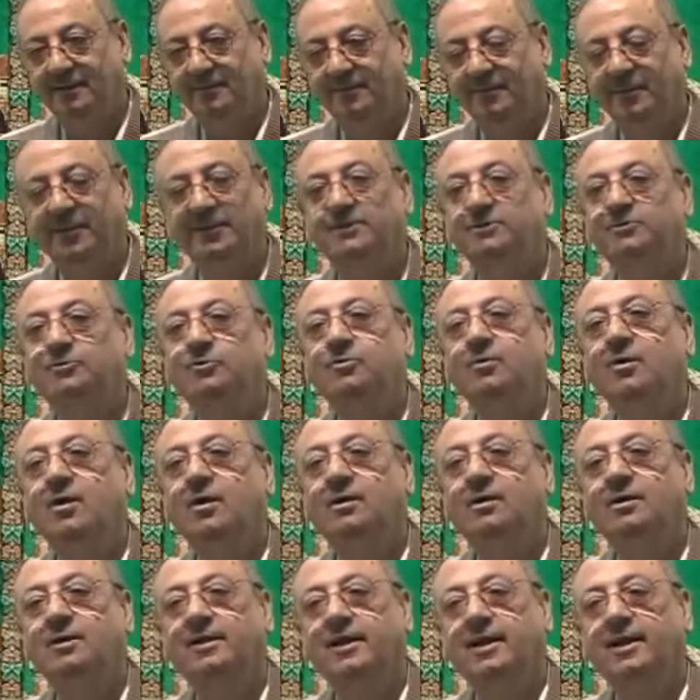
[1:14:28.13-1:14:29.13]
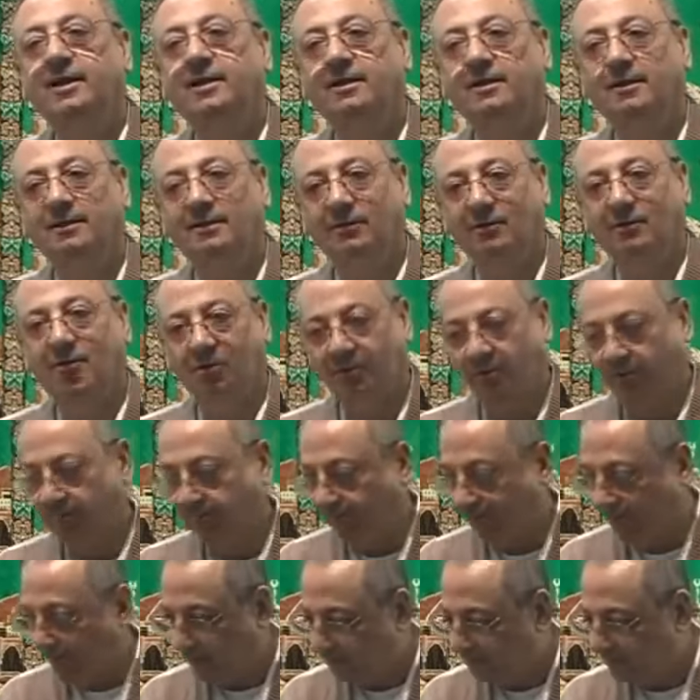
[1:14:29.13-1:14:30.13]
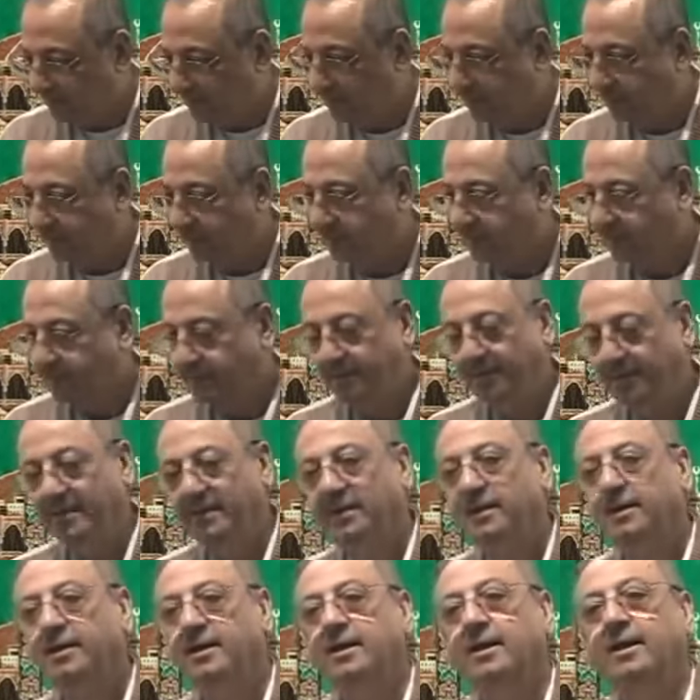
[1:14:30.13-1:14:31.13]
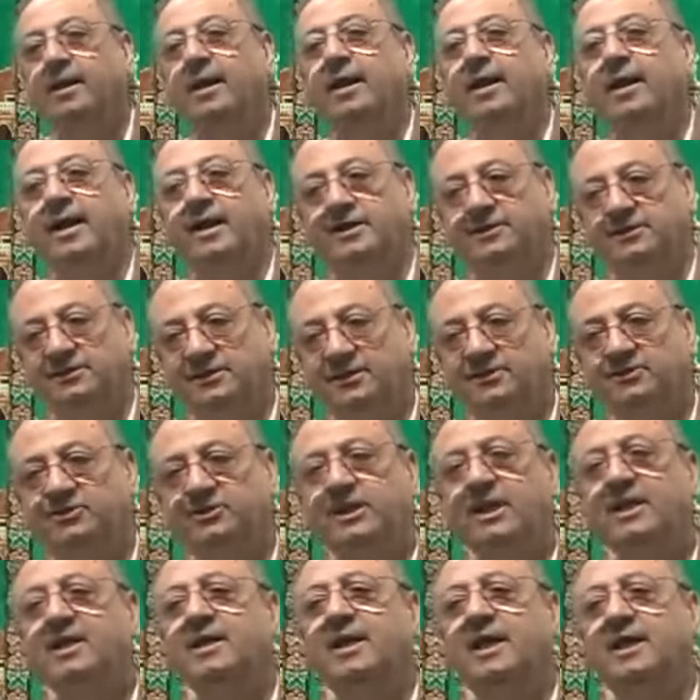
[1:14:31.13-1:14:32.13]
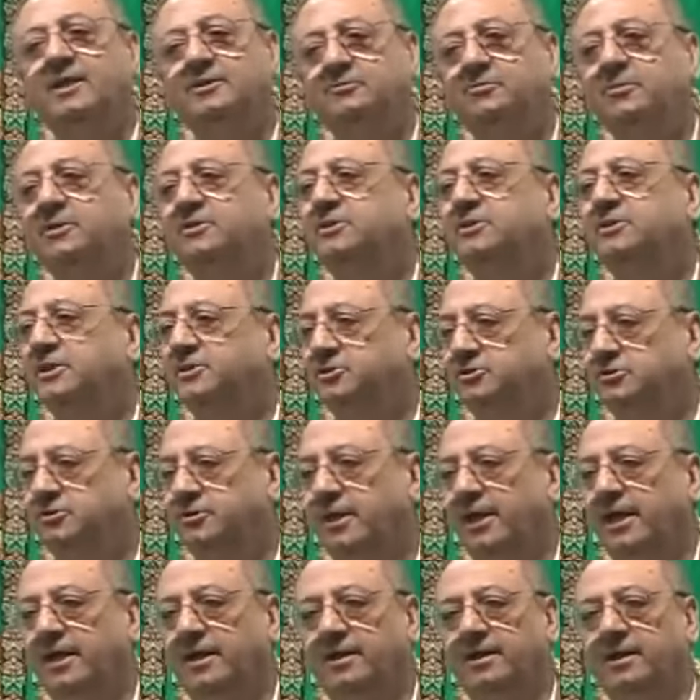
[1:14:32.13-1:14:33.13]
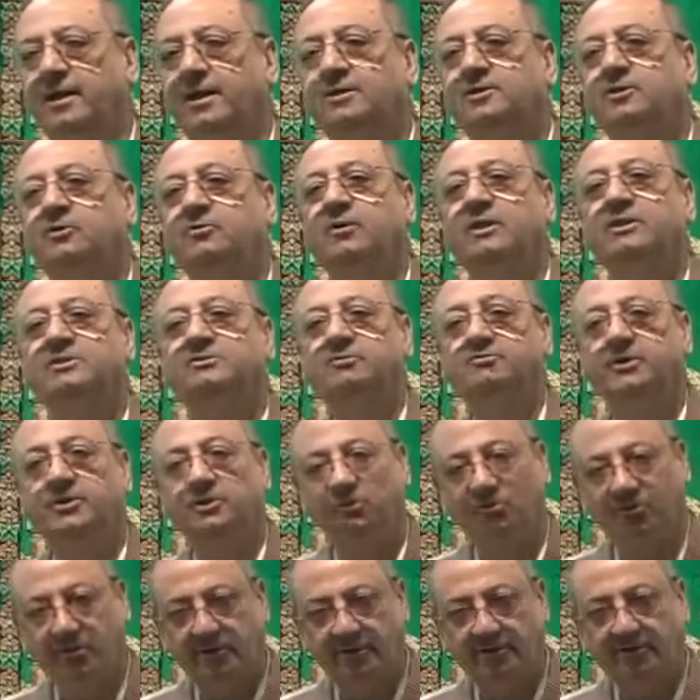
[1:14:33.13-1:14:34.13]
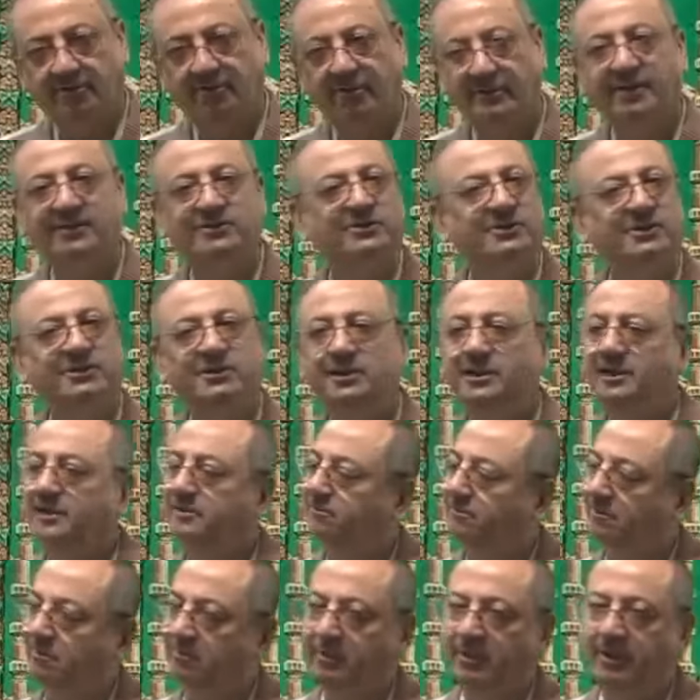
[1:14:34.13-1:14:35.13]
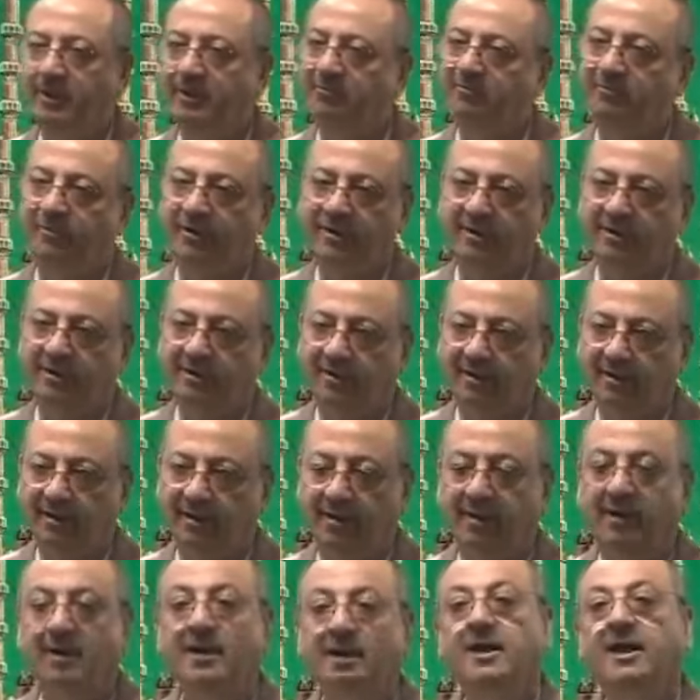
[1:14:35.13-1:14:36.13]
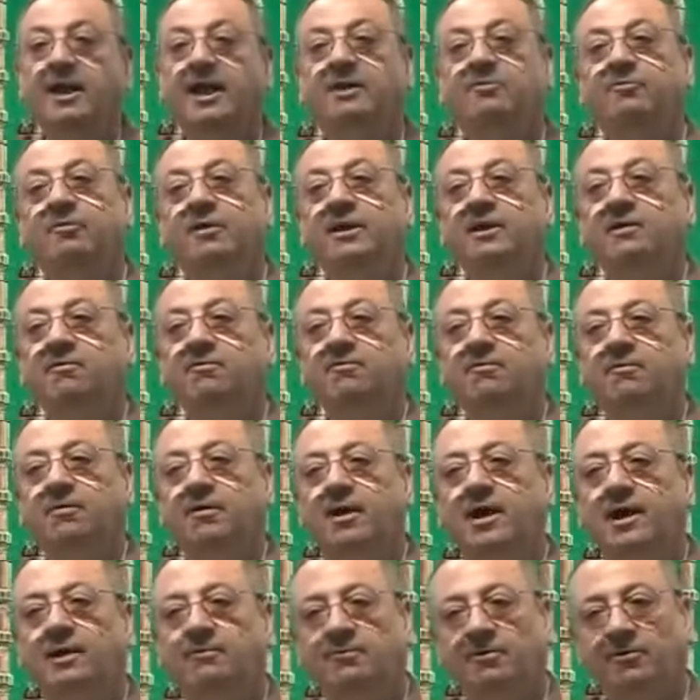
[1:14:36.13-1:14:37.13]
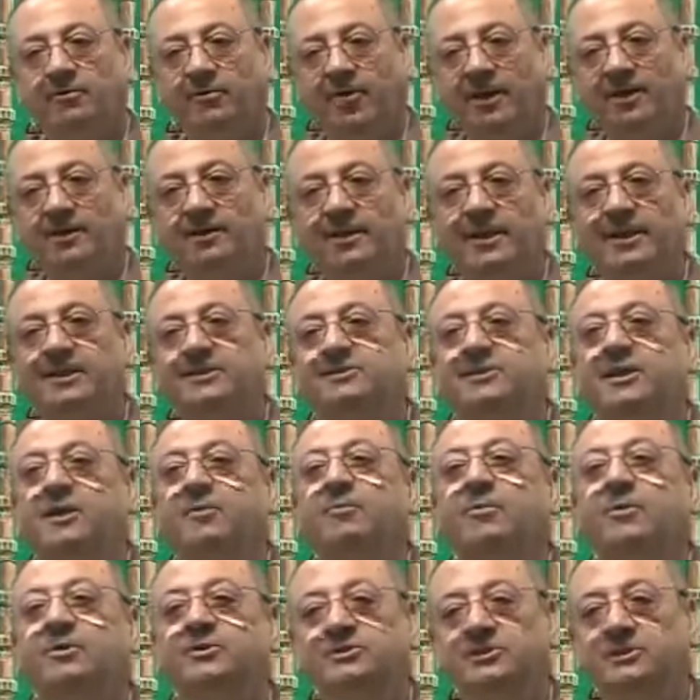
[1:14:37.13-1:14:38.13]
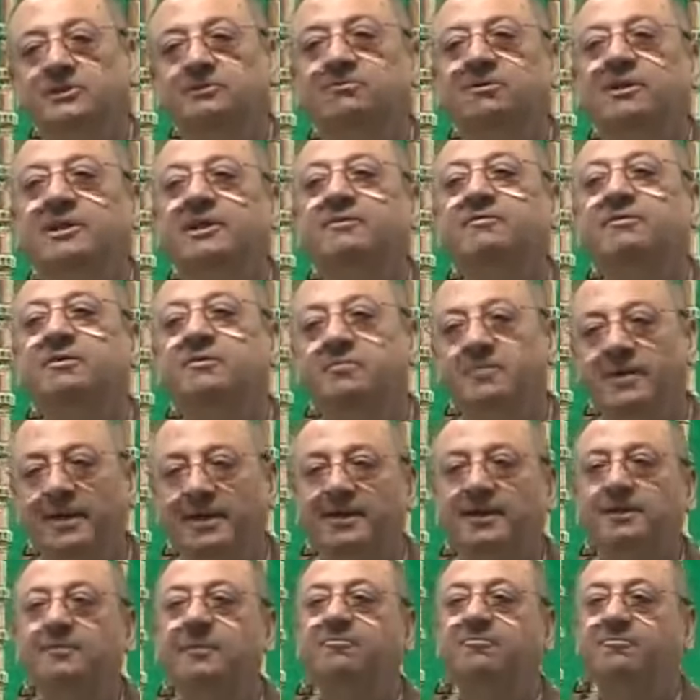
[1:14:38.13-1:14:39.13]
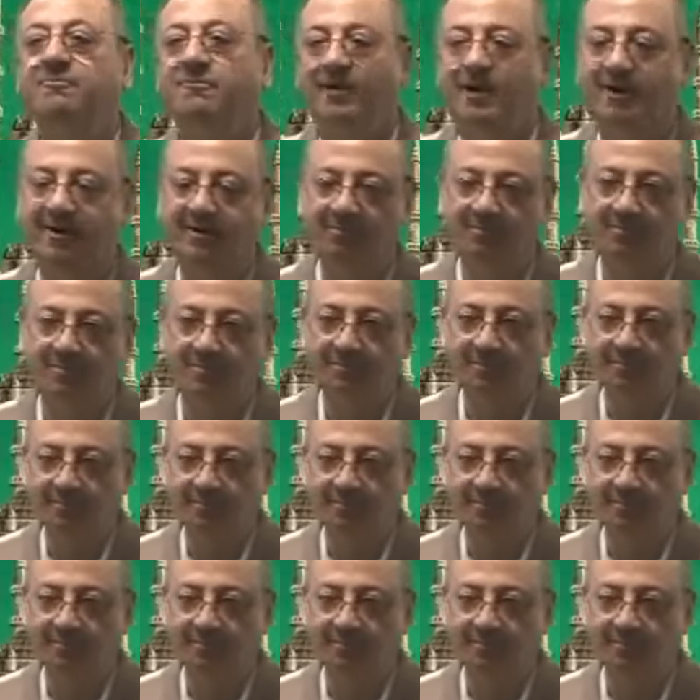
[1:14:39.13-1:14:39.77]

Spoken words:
Please do not get overwhelmed. Understand as much as you can. Otherwise, when you will revise it, it will become very clear. And whenever I will write the examples, it will even make it very